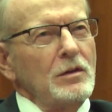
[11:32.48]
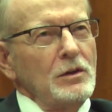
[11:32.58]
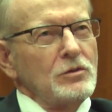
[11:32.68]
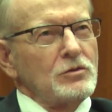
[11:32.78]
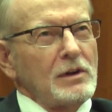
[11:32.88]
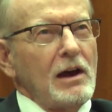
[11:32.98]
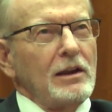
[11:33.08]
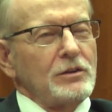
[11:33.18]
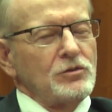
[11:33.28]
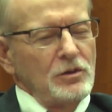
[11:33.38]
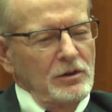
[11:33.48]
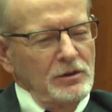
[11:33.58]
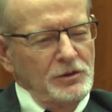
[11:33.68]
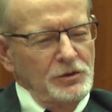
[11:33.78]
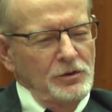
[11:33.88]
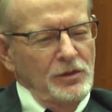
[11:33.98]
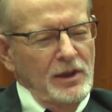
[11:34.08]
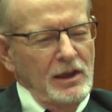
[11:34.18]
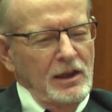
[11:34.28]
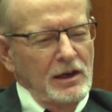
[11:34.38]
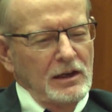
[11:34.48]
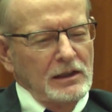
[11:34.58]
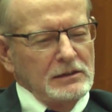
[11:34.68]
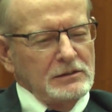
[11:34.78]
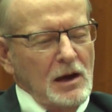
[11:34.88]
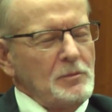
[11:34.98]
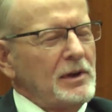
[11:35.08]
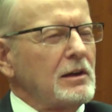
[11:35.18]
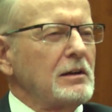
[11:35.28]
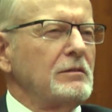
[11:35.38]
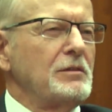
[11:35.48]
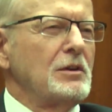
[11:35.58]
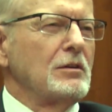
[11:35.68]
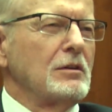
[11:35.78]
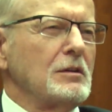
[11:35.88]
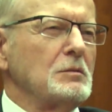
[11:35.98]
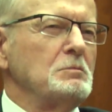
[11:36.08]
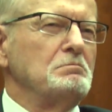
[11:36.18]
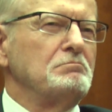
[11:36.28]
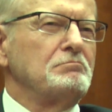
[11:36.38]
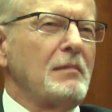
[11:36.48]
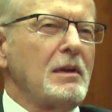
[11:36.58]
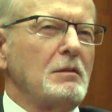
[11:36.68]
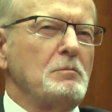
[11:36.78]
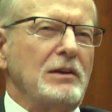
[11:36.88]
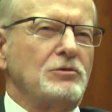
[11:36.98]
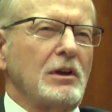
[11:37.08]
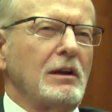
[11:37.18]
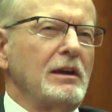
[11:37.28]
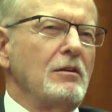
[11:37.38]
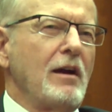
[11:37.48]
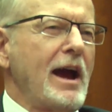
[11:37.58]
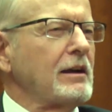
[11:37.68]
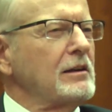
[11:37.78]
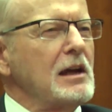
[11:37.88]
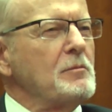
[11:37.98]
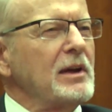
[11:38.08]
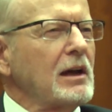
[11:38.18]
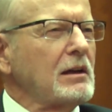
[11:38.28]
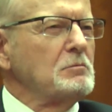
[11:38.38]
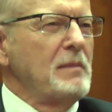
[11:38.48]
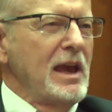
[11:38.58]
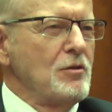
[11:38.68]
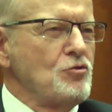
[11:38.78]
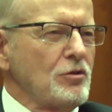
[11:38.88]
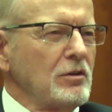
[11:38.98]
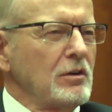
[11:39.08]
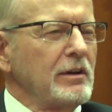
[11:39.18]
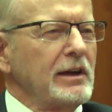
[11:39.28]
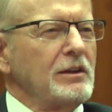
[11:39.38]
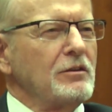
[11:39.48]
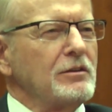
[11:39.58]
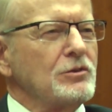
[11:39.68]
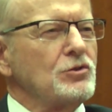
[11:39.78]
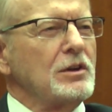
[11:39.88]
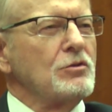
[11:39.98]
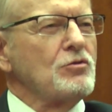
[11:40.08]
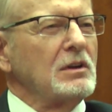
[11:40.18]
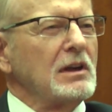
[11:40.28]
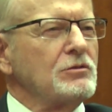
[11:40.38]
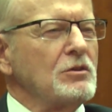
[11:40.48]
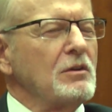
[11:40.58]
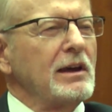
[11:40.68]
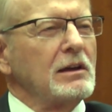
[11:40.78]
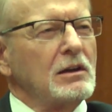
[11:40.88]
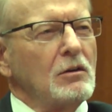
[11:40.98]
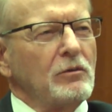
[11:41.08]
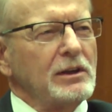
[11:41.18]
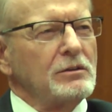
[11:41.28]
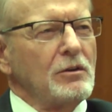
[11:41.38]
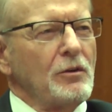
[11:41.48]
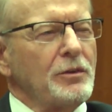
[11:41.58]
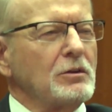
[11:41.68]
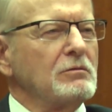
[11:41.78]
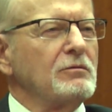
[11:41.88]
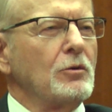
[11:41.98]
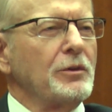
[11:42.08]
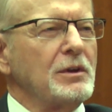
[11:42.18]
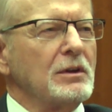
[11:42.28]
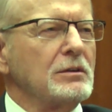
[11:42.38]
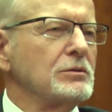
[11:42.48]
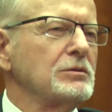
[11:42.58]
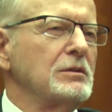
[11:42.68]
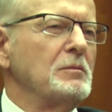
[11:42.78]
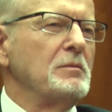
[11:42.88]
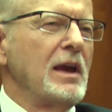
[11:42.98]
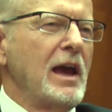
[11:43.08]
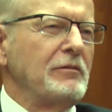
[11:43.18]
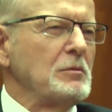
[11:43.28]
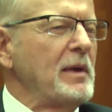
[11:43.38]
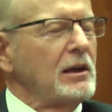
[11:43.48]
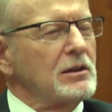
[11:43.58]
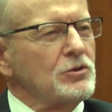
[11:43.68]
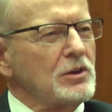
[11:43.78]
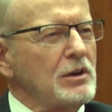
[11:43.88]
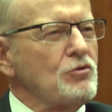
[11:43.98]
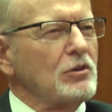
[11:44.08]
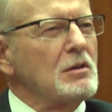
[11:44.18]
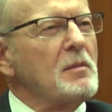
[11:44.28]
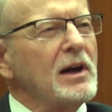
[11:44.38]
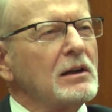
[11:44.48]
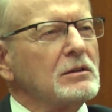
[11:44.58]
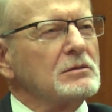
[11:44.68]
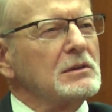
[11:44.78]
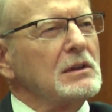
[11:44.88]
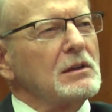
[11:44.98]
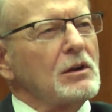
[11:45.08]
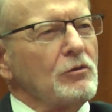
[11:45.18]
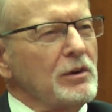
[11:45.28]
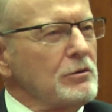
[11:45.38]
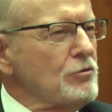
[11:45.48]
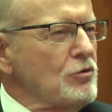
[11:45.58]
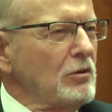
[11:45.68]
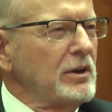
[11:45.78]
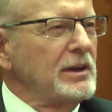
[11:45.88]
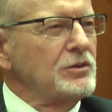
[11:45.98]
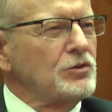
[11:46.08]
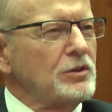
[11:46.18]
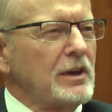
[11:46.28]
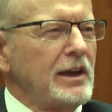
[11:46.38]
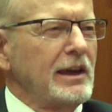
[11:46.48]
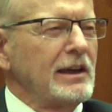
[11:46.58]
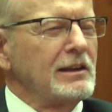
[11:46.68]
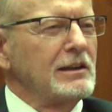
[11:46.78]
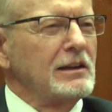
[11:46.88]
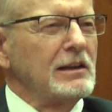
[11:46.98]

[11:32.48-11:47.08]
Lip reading: So now let's turn to the topic of basically your academic major and your decision as you go into your third and fourth years. You have to make a decision about career choice and